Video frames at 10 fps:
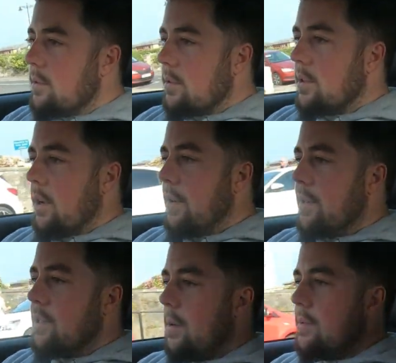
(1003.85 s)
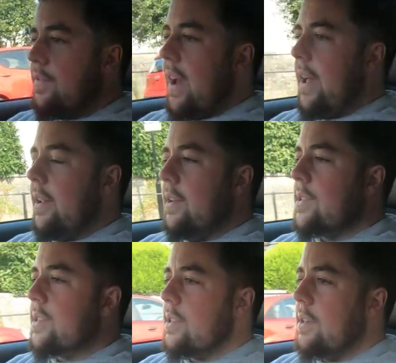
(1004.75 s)
So in terms of
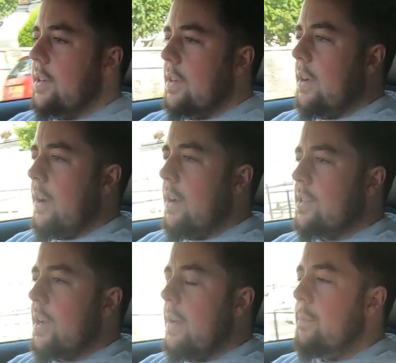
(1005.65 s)
fairness, I'm going to turn